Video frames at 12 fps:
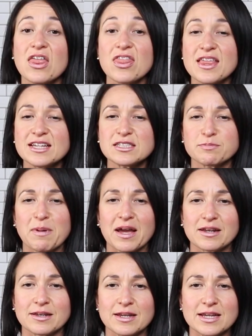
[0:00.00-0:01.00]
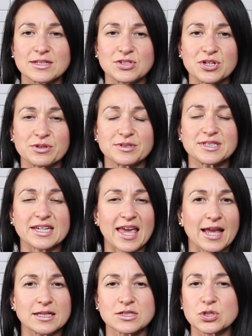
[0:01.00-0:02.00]
This button is used to
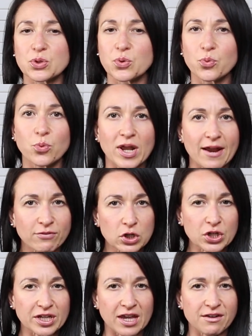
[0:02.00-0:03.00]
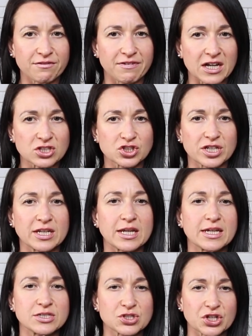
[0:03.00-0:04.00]
cancel whatever cooking function
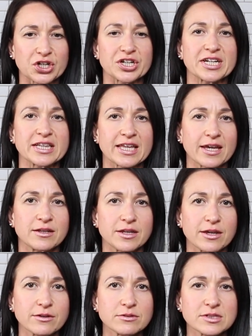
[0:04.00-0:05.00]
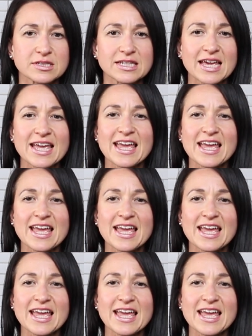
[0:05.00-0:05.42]
is currently in use